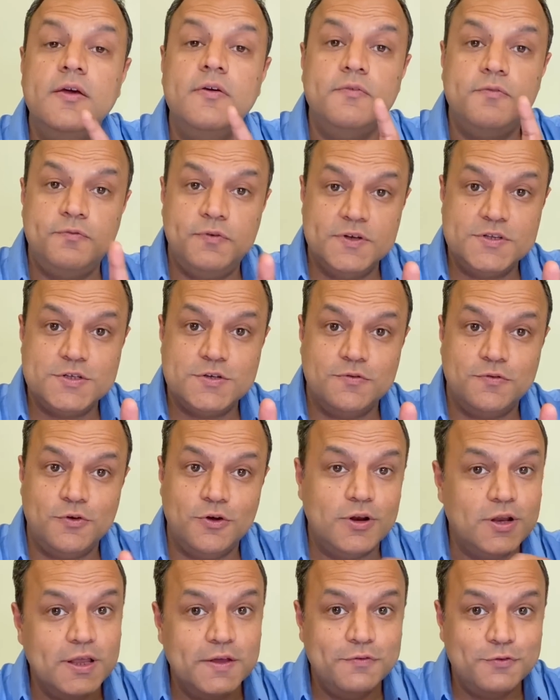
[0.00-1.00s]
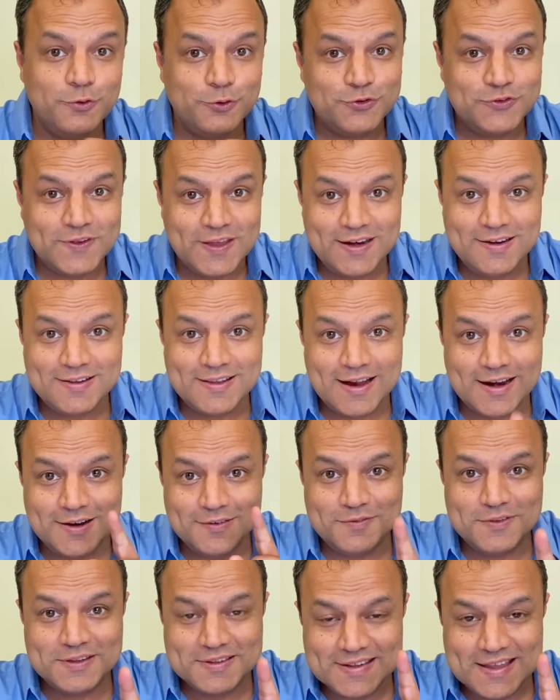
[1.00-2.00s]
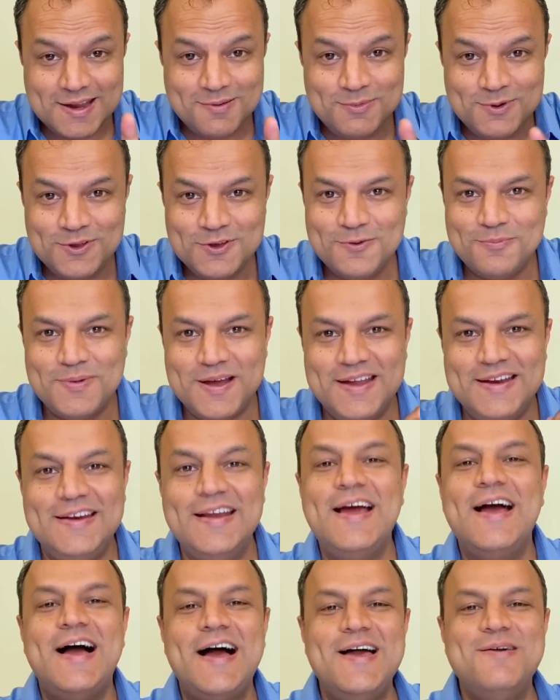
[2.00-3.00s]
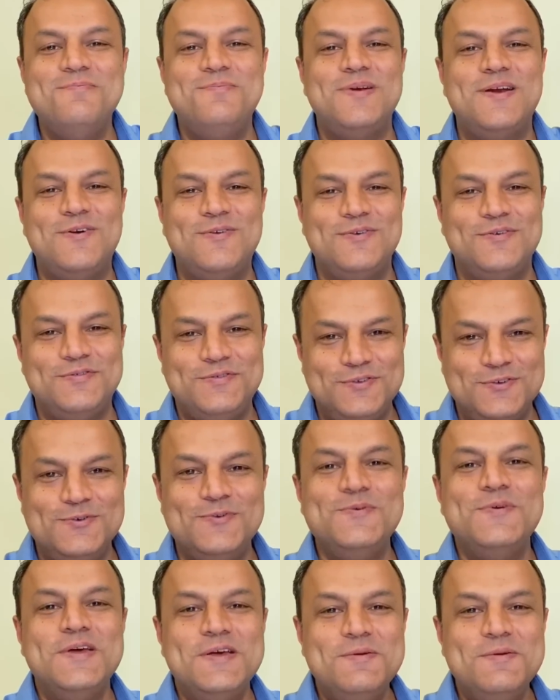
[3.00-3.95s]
First of all, if you said that, if this came to your mind, I'm proud of you.